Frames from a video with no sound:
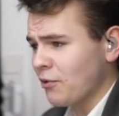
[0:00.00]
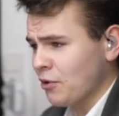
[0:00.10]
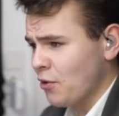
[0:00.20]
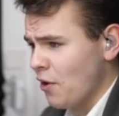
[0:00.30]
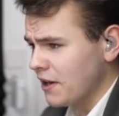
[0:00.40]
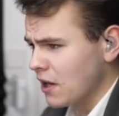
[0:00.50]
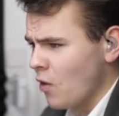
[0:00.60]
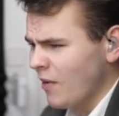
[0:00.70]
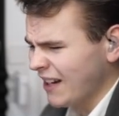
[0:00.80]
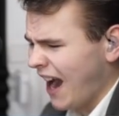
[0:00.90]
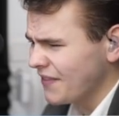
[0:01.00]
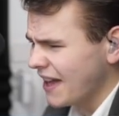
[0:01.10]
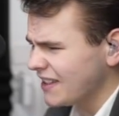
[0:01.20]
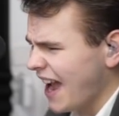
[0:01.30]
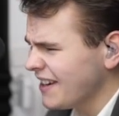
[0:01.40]
A330. Oh my god,
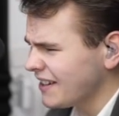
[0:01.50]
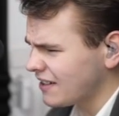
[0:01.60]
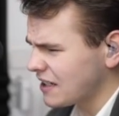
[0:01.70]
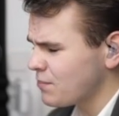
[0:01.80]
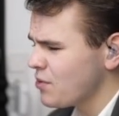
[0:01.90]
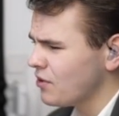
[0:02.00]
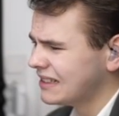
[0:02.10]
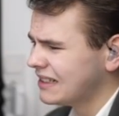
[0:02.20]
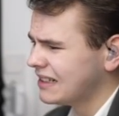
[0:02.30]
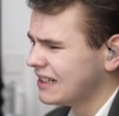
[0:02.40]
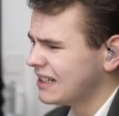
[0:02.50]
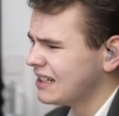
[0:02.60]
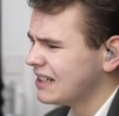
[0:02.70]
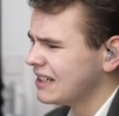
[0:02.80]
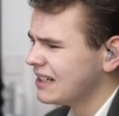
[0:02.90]
that landing gear is beautiful as well
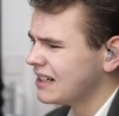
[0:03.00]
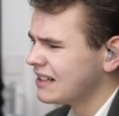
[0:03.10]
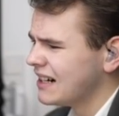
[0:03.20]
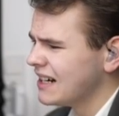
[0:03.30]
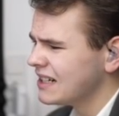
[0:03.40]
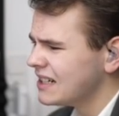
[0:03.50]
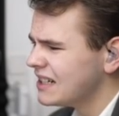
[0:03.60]
here. All right.